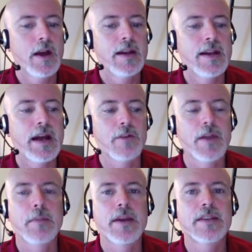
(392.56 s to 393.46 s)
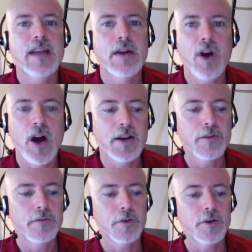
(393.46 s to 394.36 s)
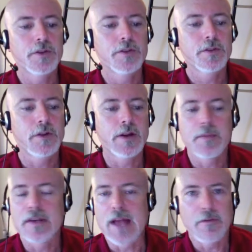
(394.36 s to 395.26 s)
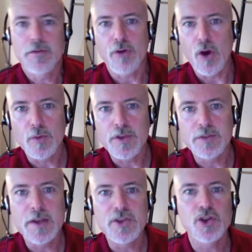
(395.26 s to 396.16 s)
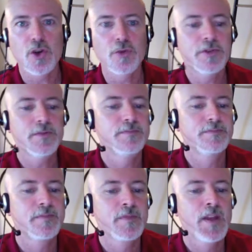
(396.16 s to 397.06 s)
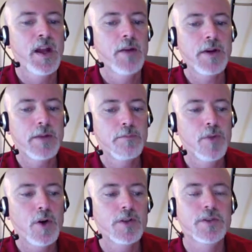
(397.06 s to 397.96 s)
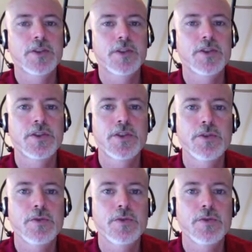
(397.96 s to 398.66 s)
Now, that may sound odd at first, right? I mean, haven't there always been children? But in books such as Hugh